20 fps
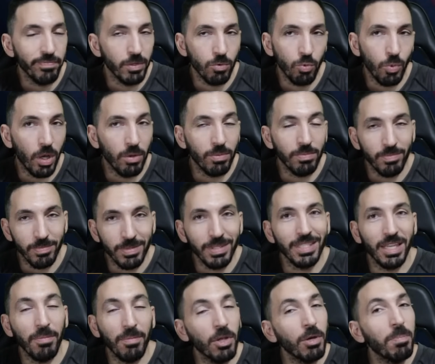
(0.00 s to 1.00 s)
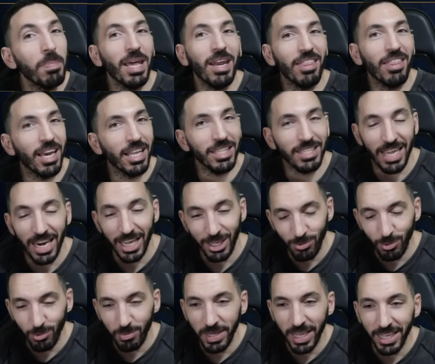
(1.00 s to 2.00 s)
well, something better than a ten X
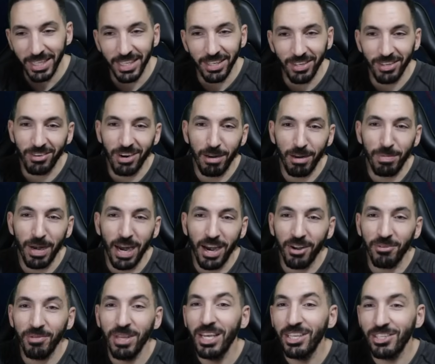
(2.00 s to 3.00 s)
would be ideal, right, Plarium?